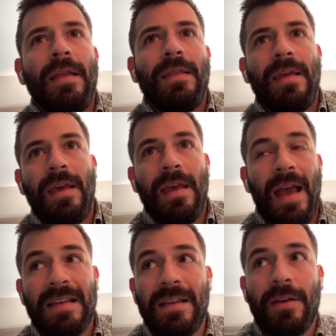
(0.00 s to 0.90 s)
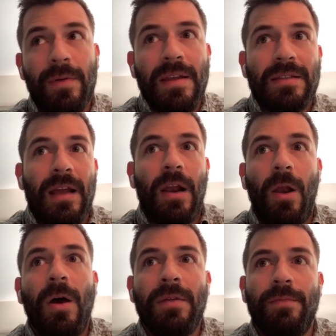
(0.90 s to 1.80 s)
And it has increased a
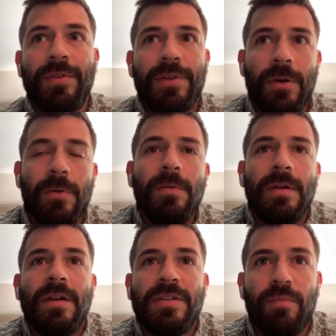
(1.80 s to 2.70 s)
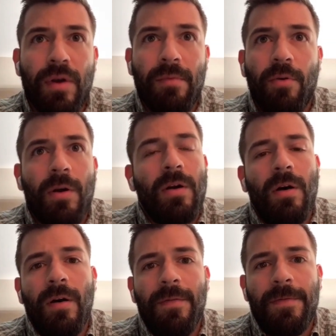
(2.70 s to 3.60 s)
lot in Brazil. There's more and more
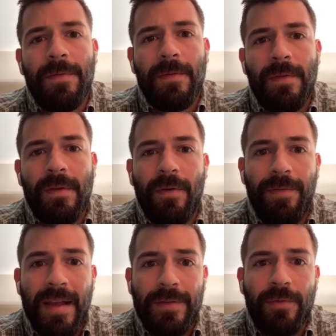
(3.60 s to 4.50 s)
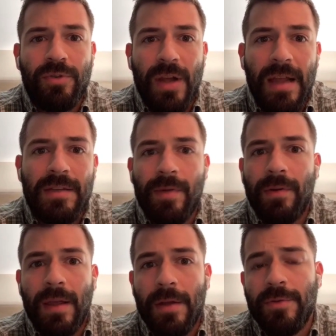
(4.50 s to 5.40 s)
of fast food chains around
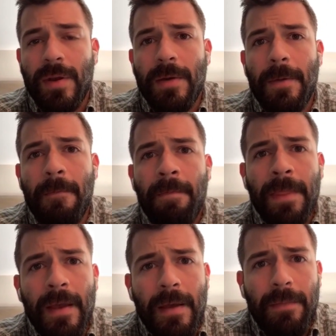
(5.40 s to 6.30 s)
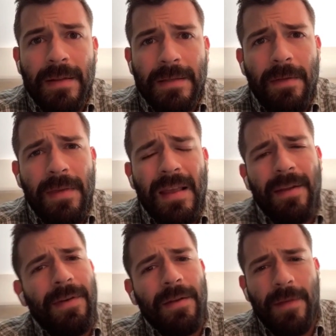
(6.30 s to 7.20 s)
the country. But something that I
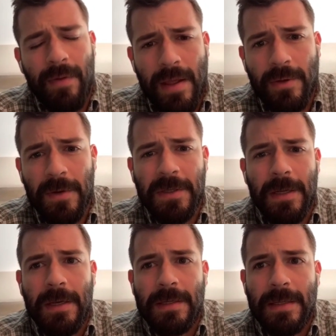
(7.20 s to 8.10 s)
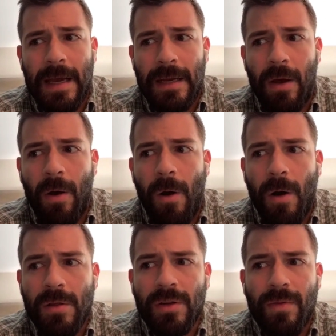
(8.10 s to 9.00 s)
find very interesting is that
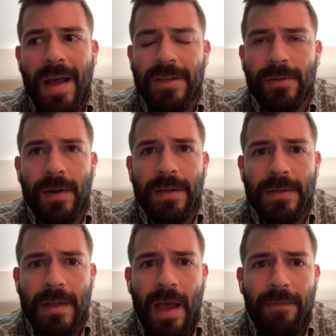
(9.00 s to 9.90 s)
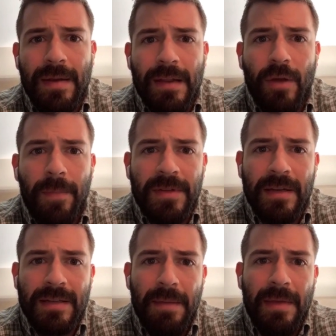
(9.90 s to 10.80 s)
other restaurants have been adopting
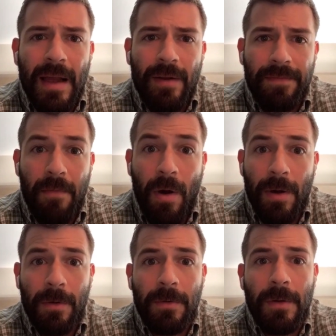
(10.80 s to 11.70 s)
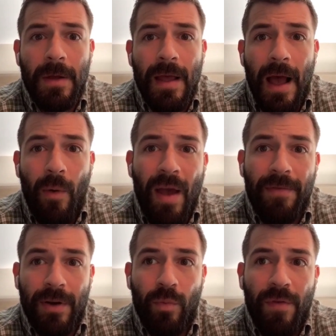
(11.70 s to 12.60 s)
the same kind of model,
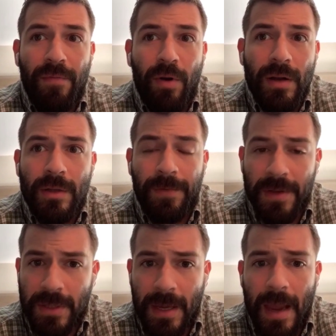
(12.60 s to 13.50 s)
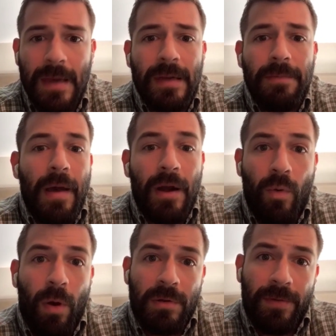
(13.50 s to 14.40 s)
however, with more sophisticated, better
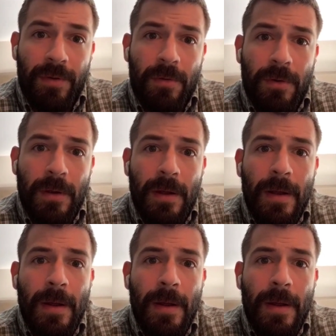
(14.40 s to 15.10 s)
quality food.